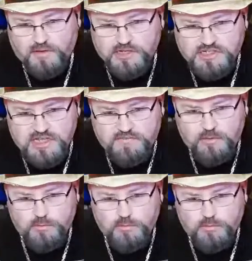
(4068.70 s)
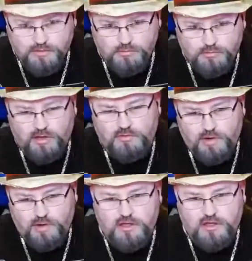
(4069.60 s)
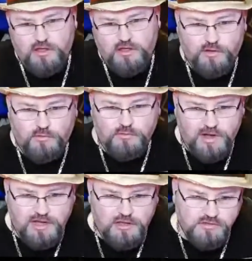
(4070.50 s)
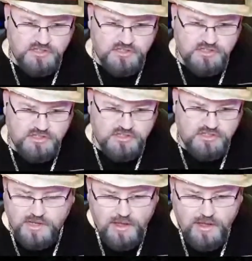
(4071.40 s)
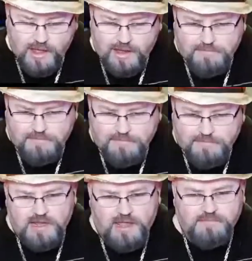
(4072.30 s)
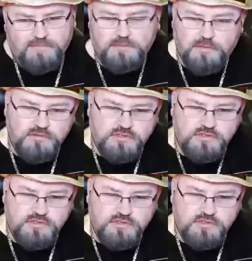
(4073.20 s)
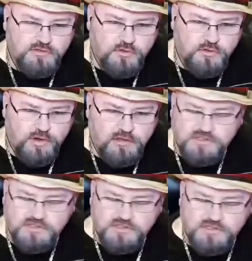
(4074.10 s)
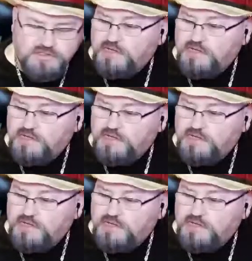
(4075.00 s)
of TV, would gather around the radio for the old radio serials. I used to have some of those old radio serials.